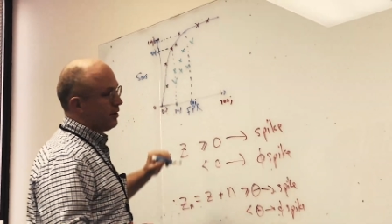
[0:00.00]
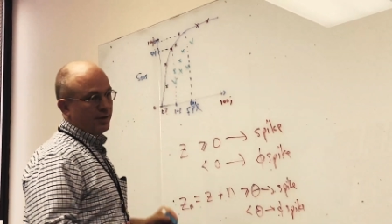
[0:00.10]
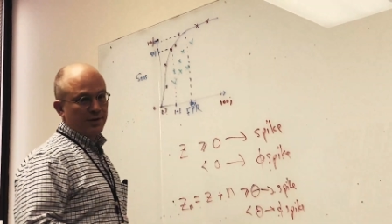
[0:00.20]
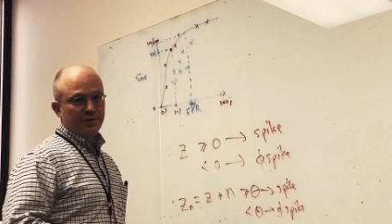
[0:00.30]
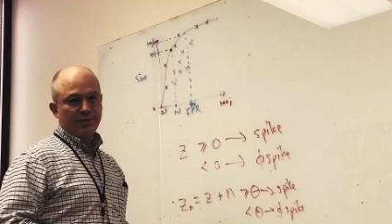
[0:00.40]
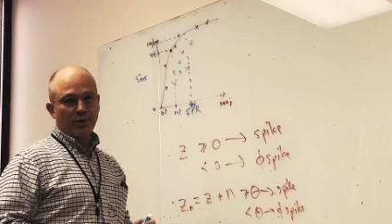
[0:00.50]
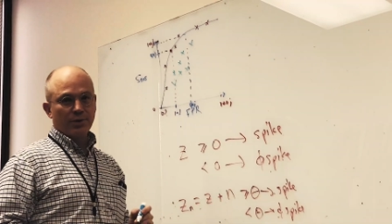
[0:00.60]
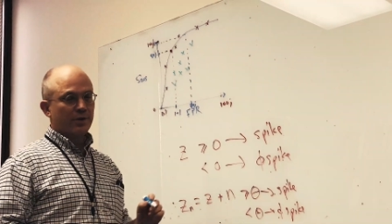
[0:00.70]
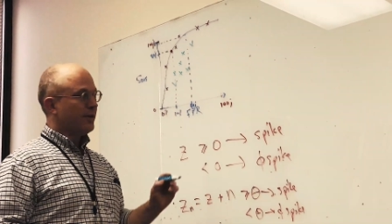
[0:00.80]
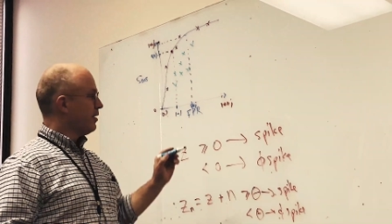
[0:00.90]
Mm-hmm.
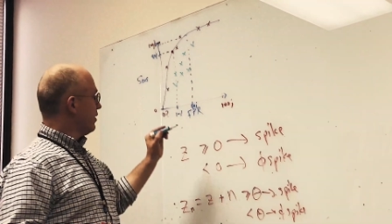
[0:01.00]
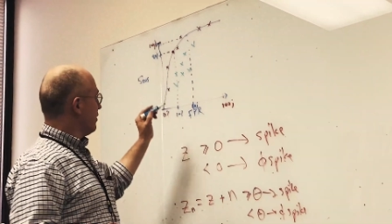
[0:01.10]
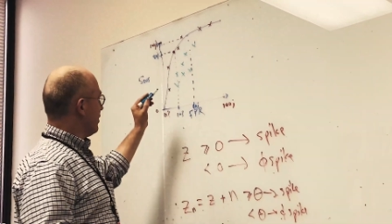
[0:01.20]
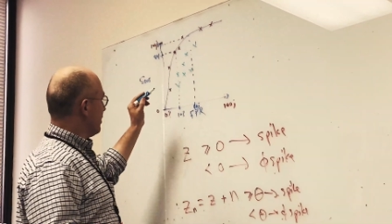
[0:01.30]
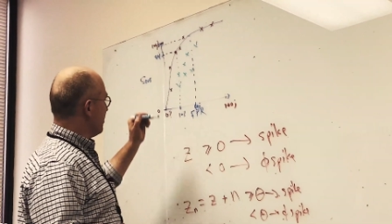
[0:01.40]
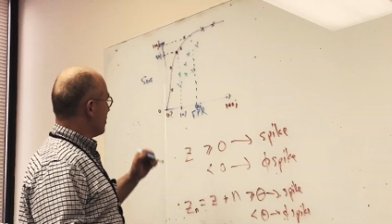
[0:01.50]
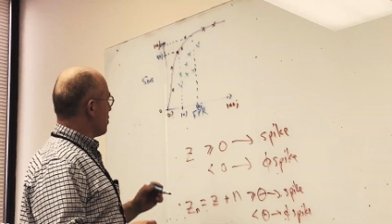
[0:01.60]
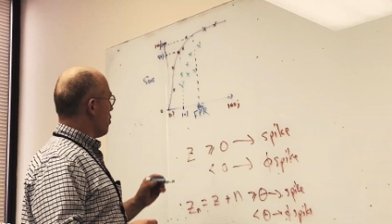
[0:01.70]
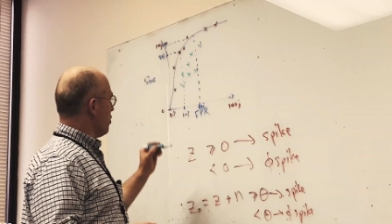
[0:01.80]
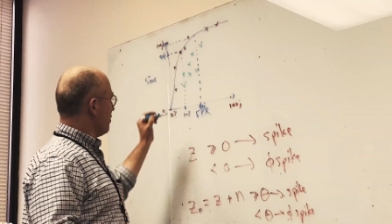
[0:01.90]
So the the
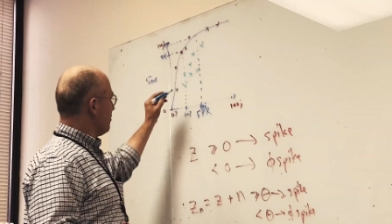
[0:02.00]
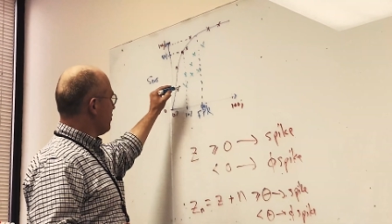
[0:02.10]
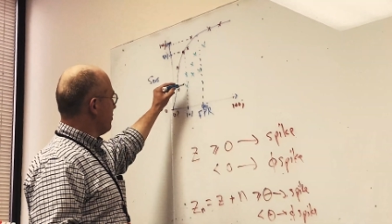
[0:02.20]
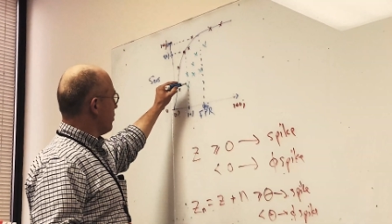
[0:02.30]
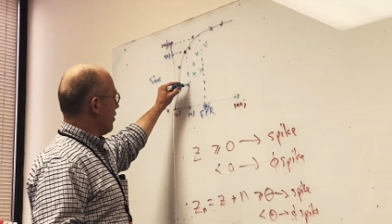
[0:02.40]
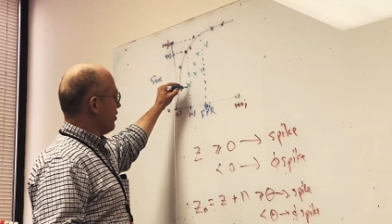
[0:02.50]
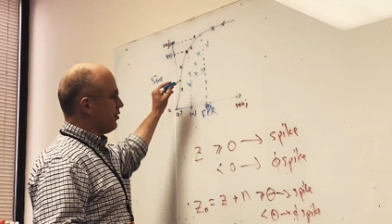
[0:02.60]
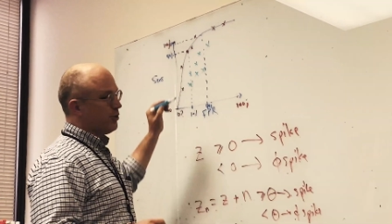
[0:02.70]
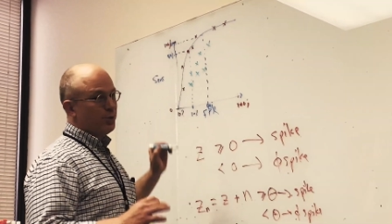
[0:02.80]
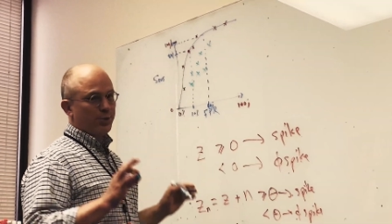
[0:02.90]
goal of well,
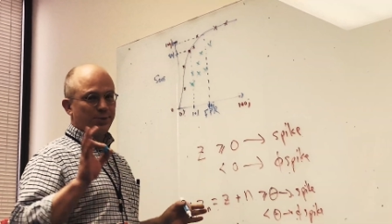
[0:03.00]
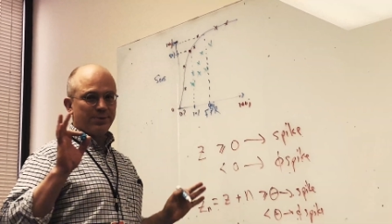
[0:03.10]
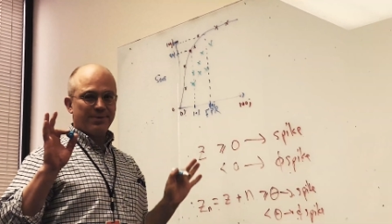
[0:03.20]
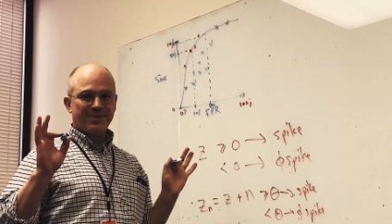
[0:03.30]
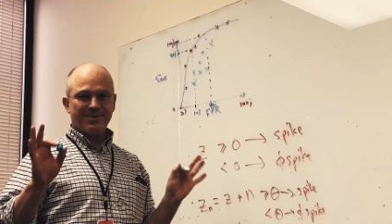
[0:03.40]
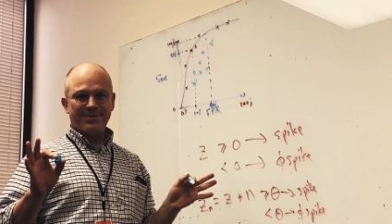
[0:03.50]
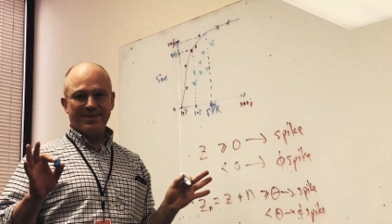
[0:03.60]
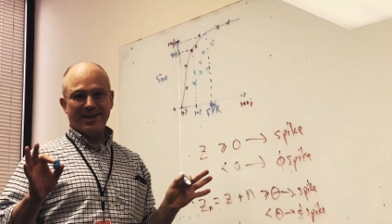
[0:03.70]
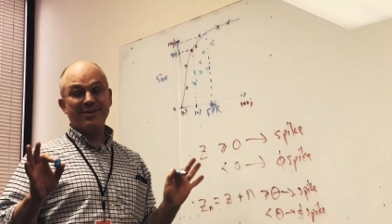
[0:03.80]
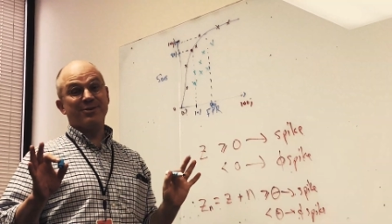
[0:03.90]
there's two
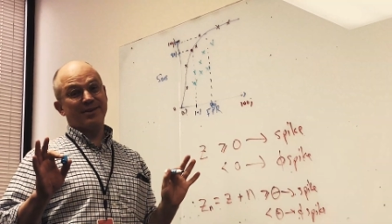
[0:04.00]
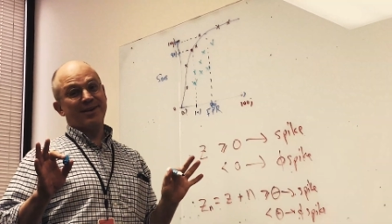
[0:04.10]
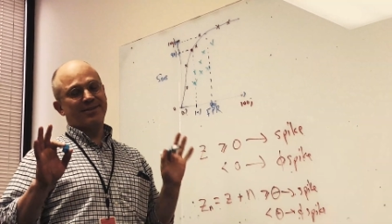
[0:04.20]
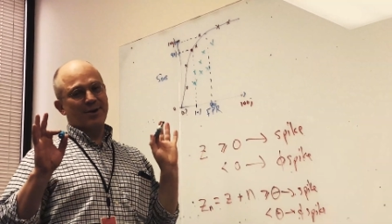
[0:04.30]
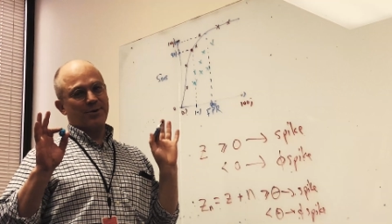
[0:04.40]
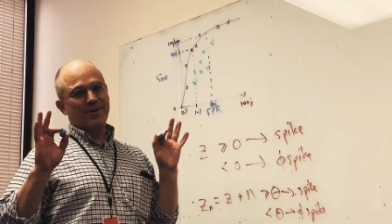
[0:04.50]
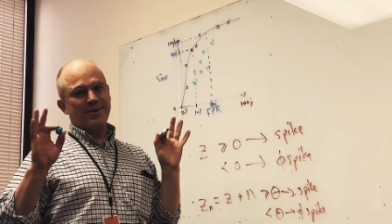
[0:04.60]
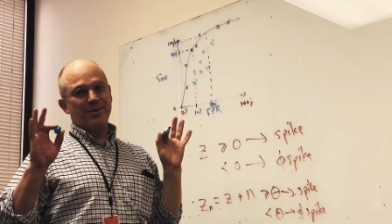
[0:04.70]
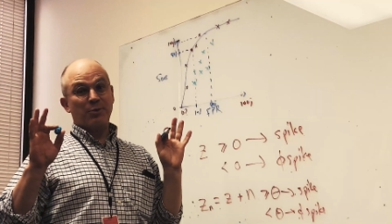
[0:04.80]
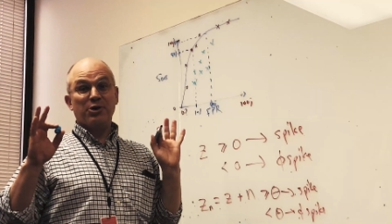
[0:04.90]
interesting. So
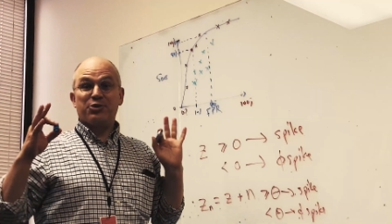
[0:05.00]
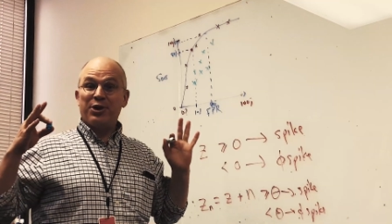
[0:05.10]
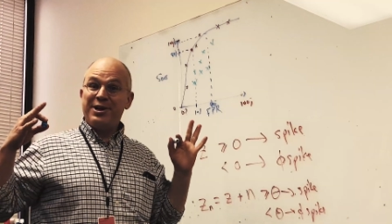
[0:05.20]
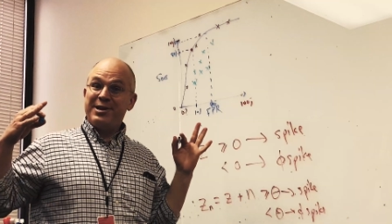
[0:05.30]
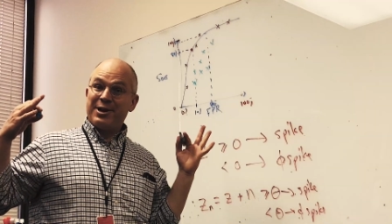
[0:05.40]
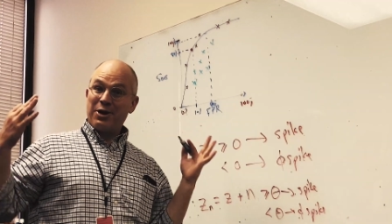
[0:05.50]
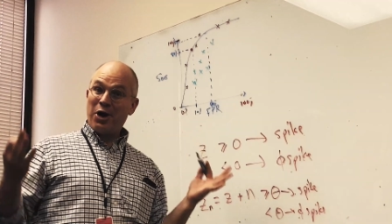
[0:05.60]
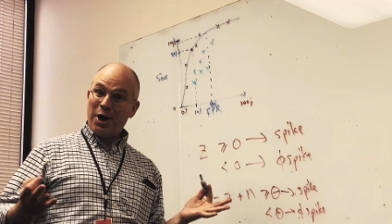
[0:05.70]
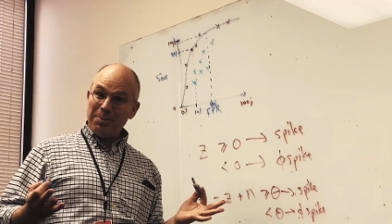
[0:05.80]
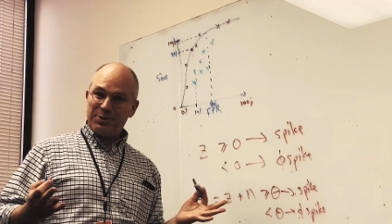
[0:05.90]
what training
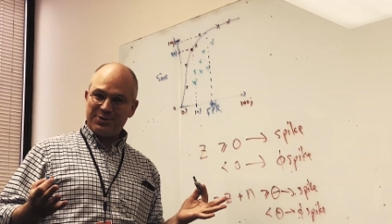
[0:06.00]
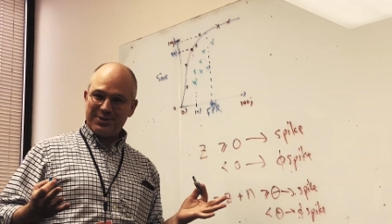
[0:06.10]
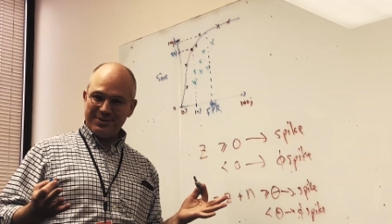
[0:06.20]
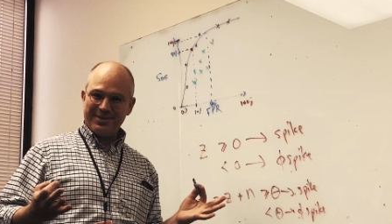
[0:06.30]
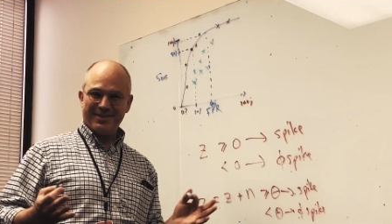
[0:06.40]
accomplishes